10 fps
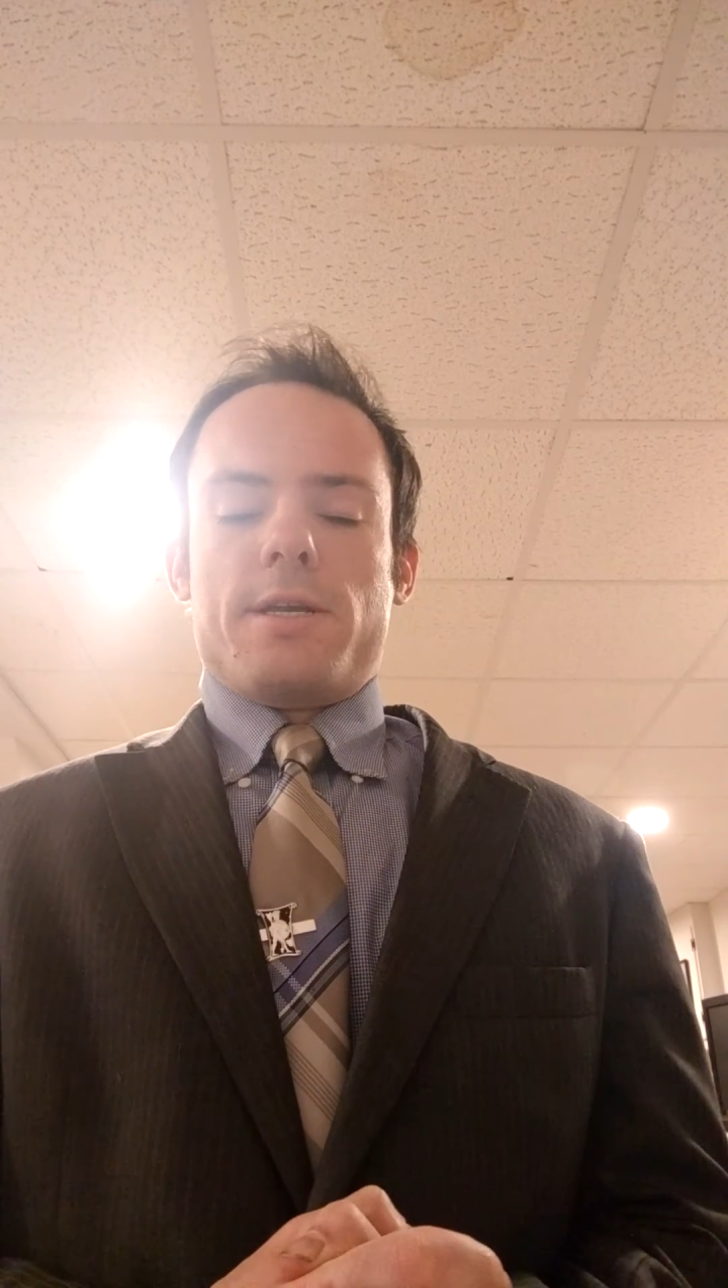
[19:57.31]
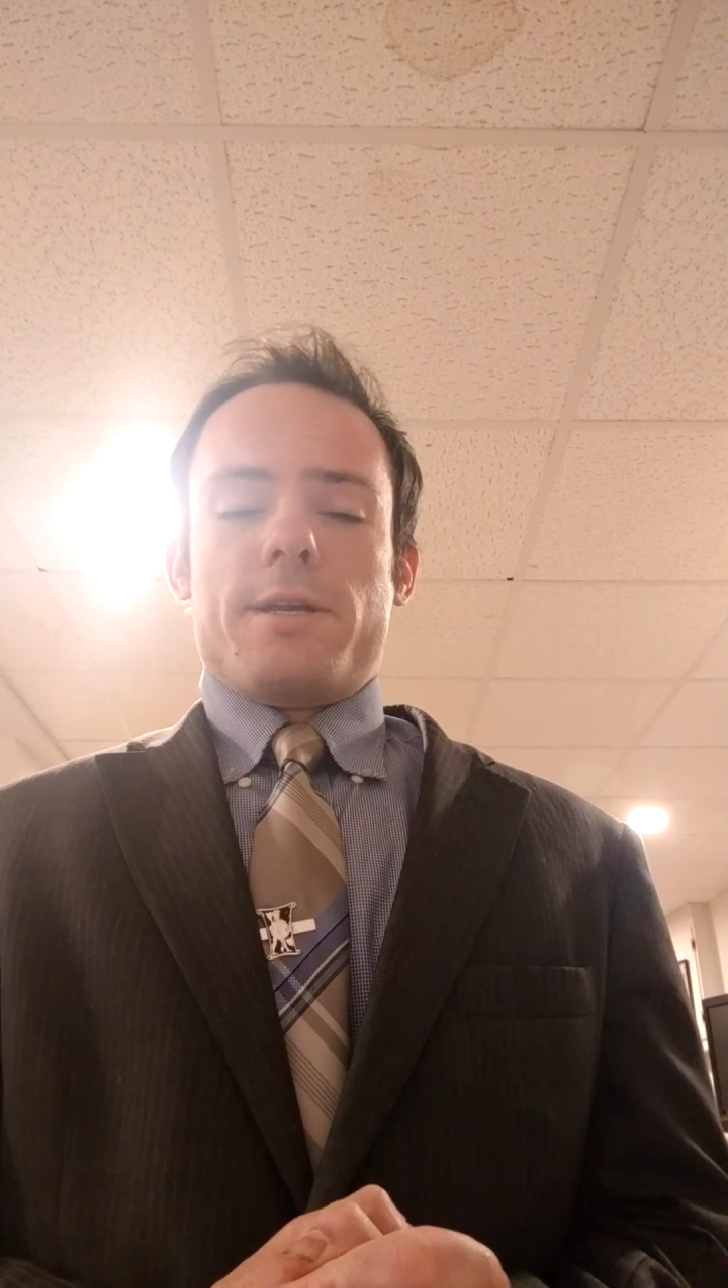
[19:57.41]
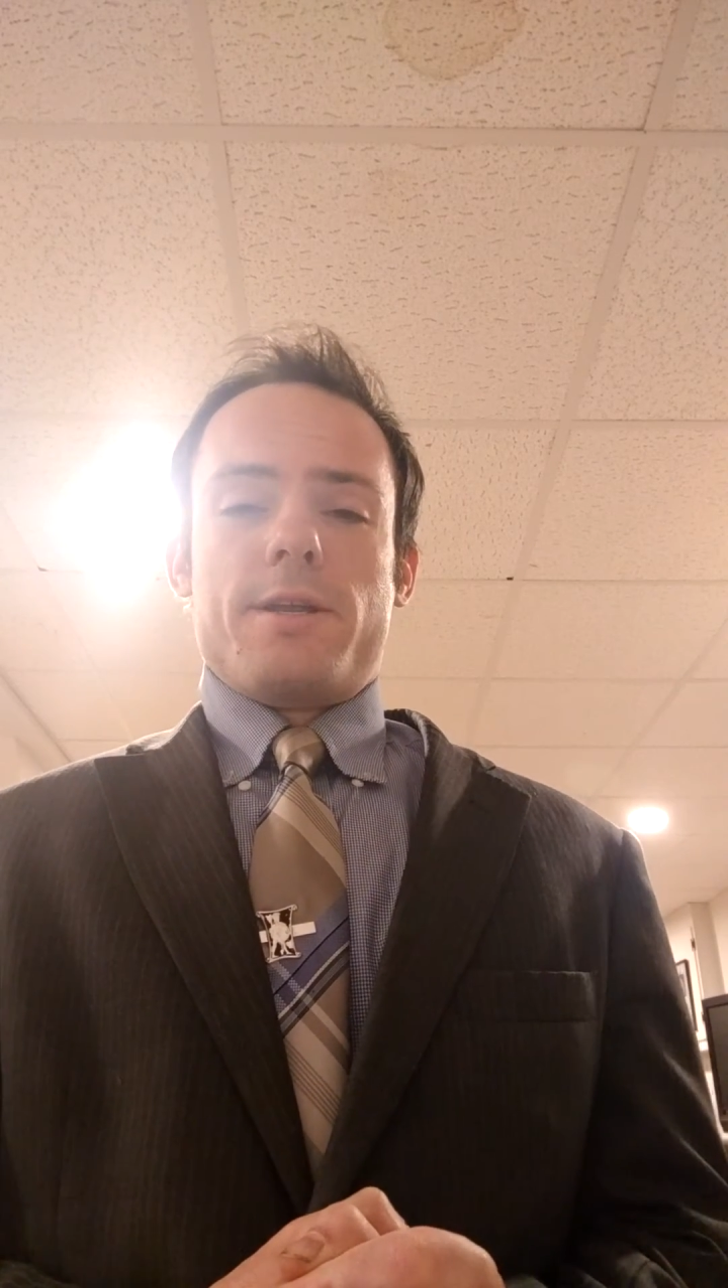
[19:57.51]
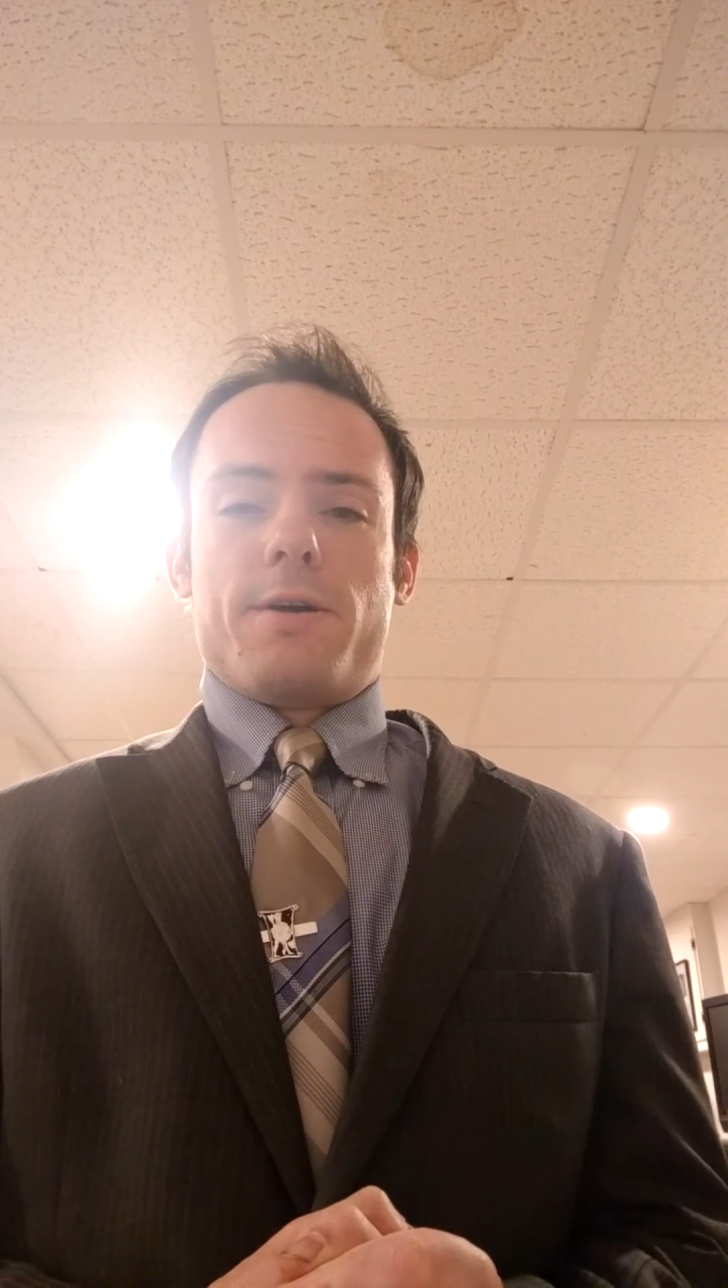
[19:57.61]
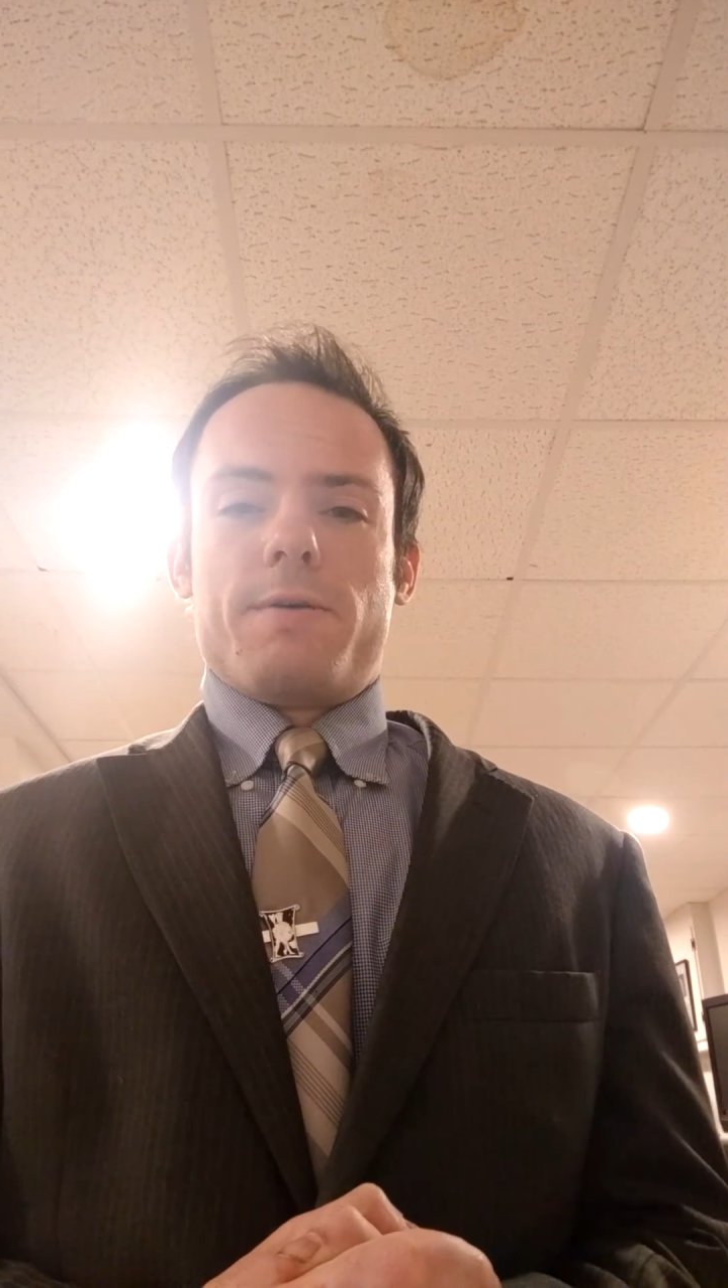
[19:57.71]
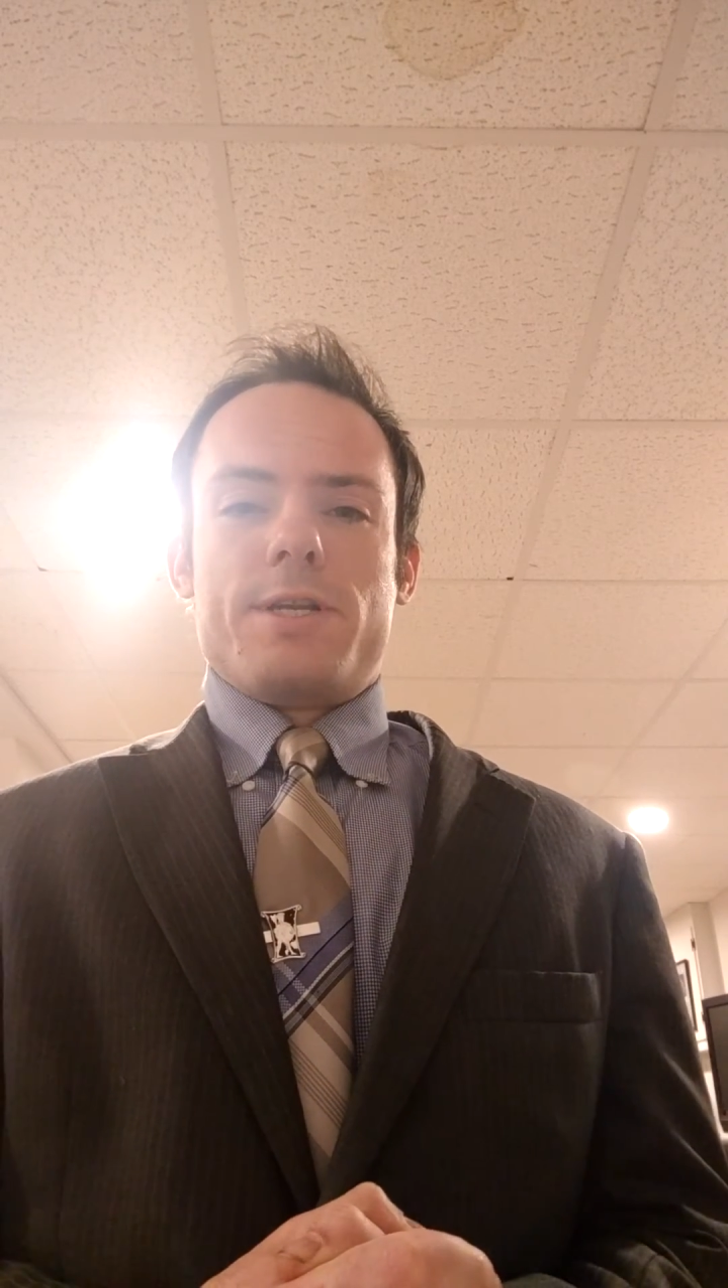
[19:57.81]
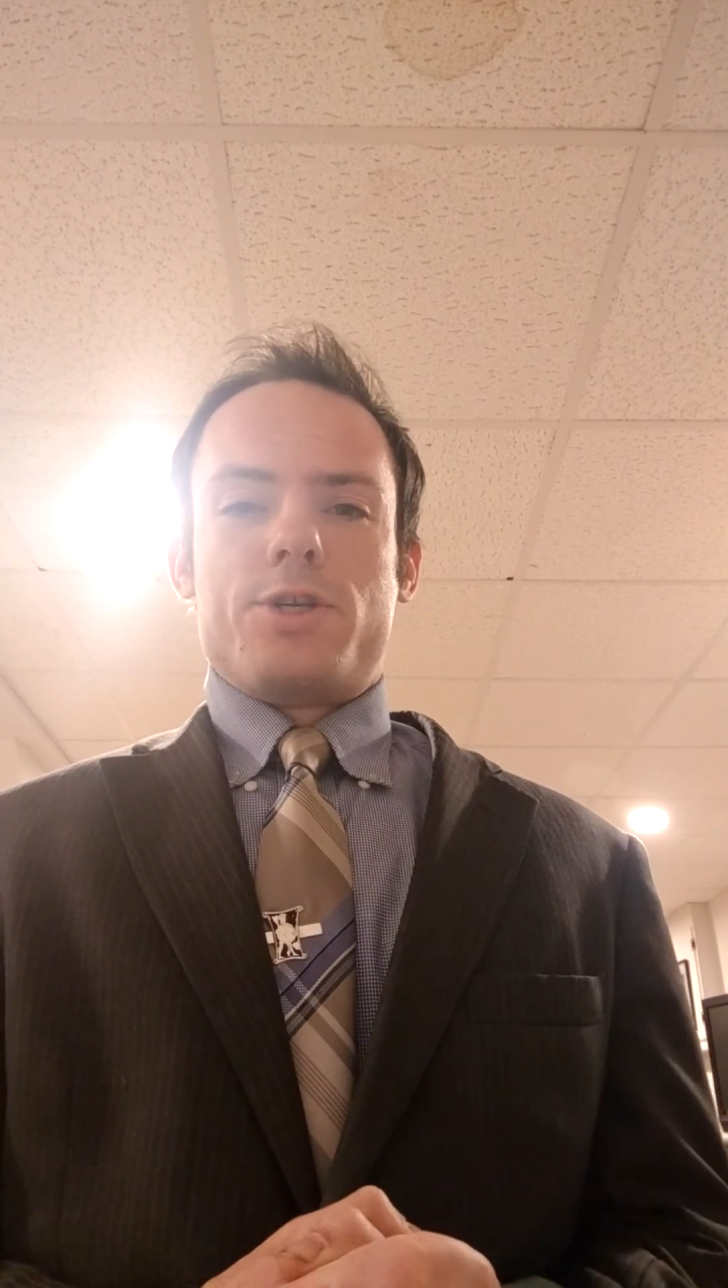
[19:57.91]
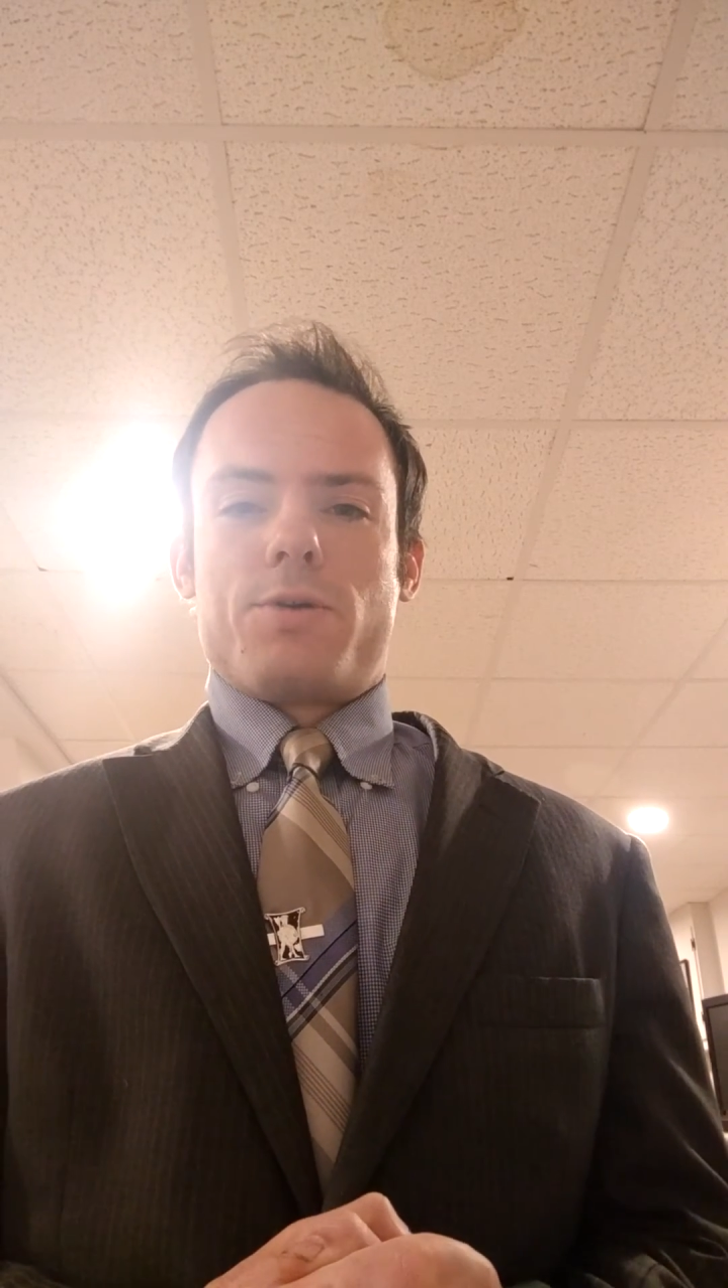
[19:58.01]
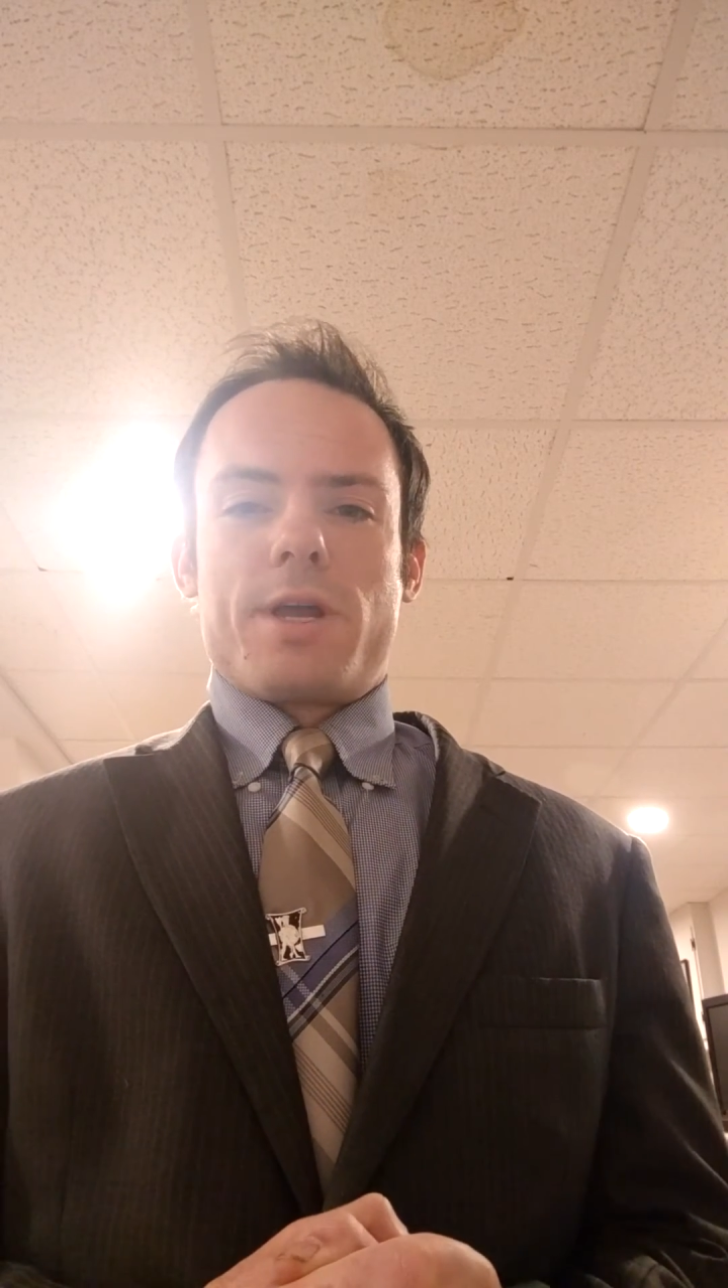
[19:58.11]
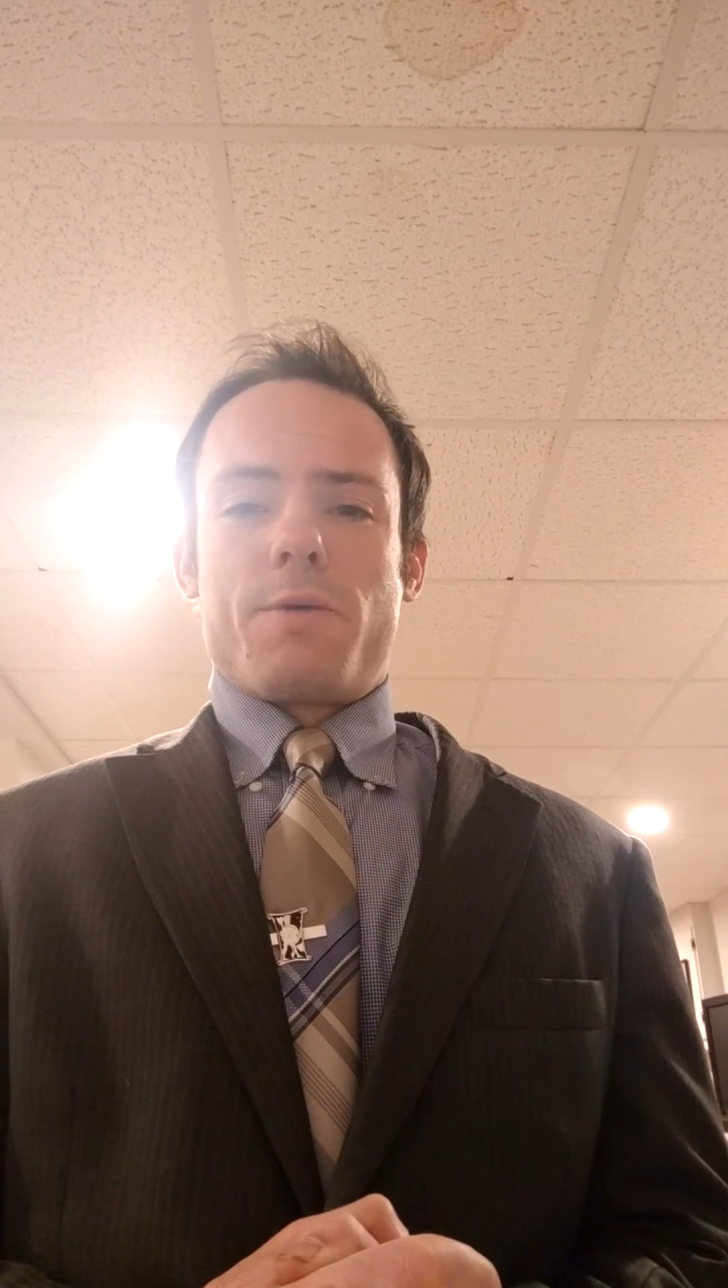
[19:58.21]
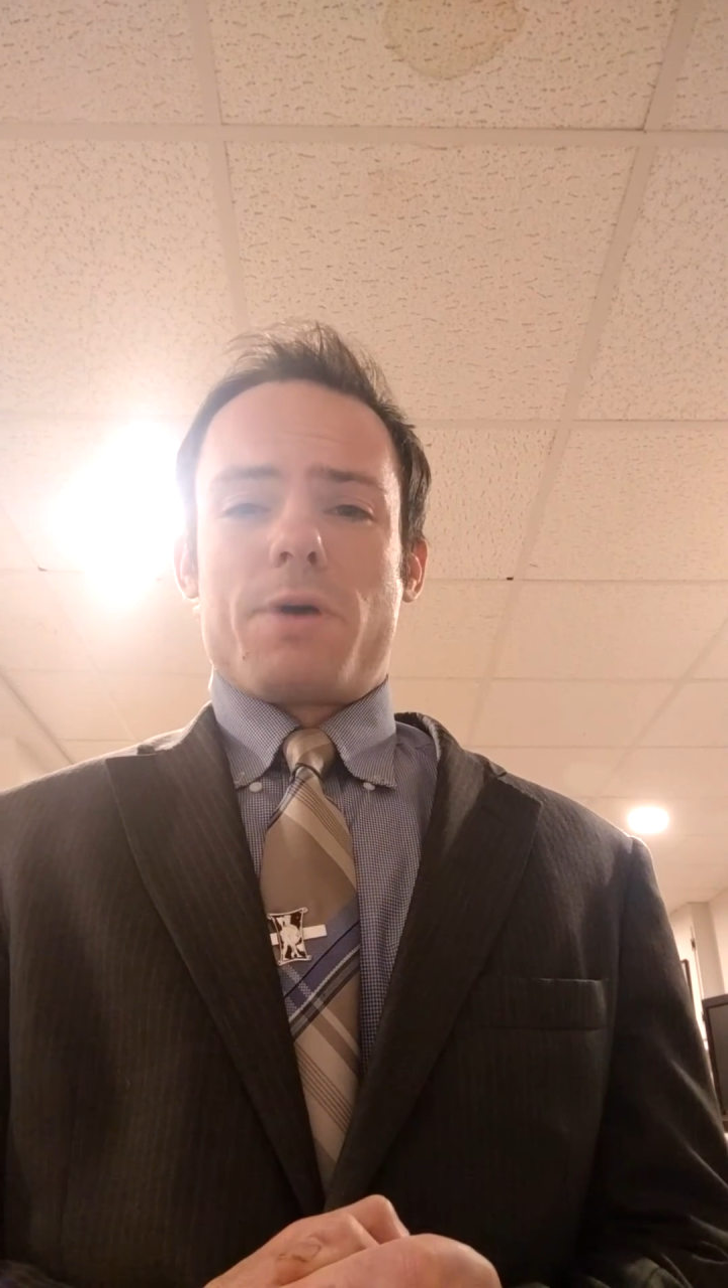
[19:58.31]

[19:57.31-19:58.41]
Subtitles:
enjoy